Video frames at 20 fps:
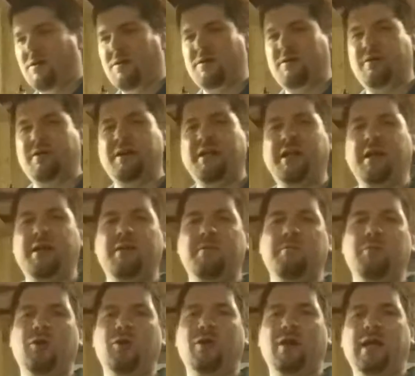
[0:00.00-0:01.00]
harder to get
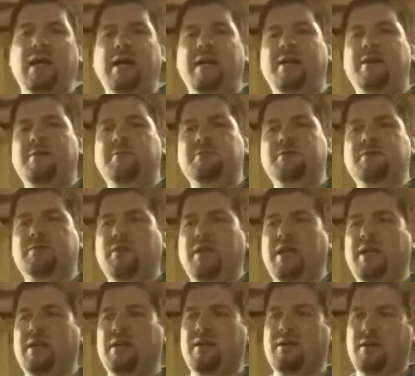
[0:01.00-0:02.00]
them all lined up
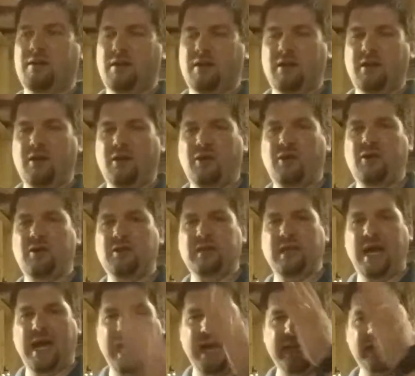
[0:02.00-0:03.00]
straight along
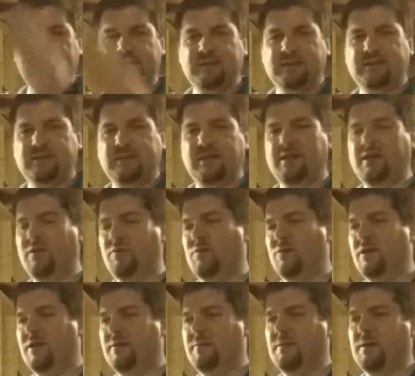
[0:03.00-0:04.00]
the axis that you
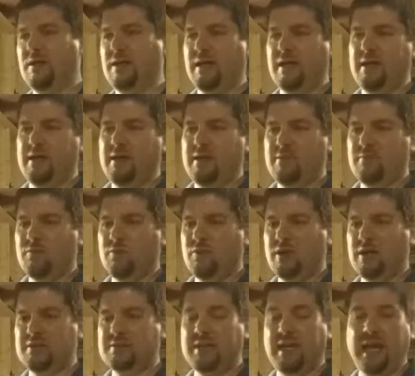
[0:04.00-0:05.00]
want them to line up,
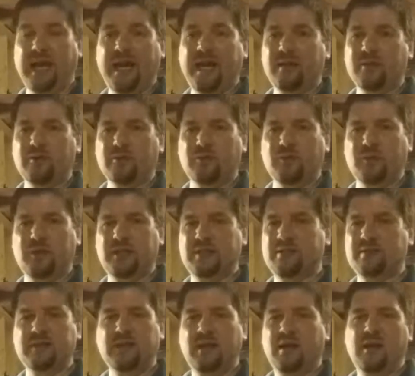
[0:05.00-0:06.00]
whereas the angled
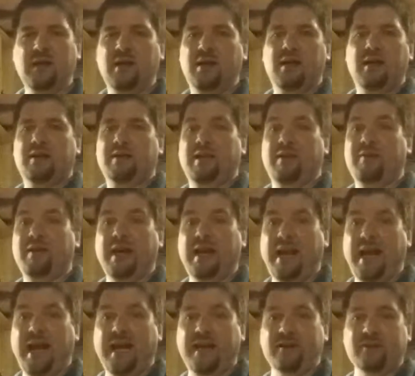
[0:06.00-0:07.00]
ones, they've
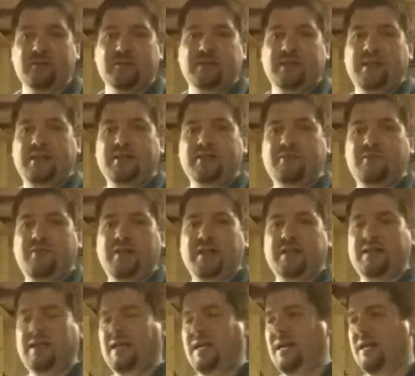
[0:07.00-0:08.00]
got angles. They just
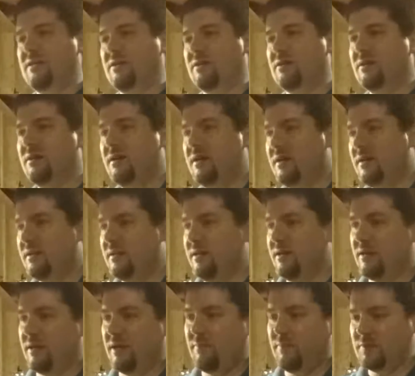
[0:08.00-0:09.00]
fit together.
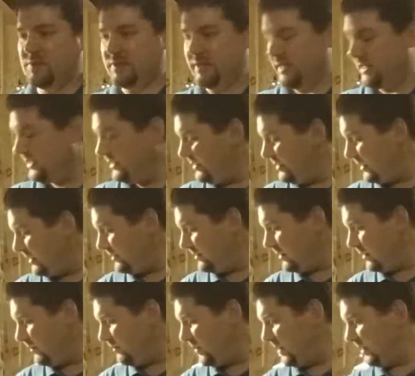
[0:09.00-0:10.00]
They're almost like a
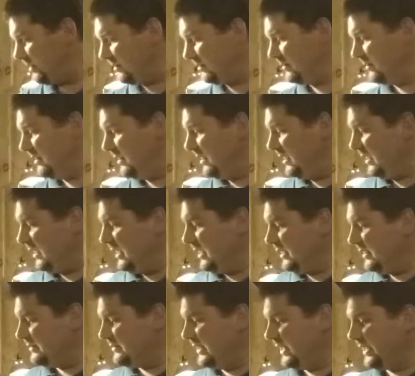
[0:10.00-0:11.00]
jigsaw puzzle.
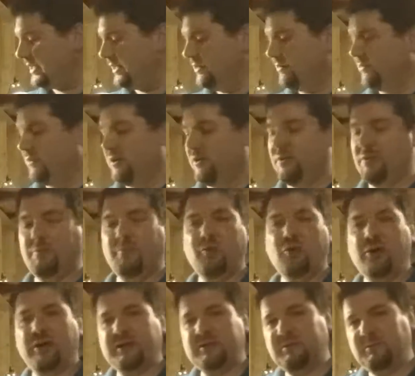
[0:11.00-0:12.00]
Second of all, the
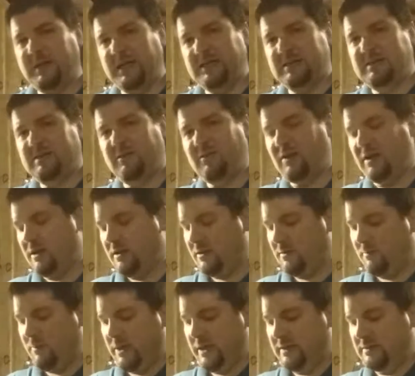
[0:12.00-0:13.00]
more expensive
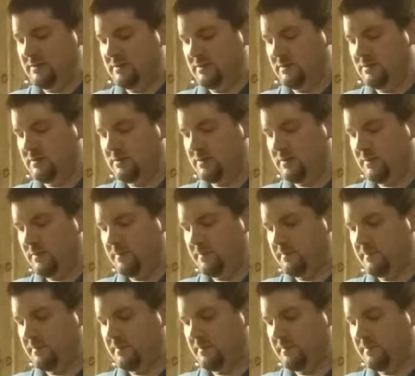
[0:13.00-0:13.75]
color pencils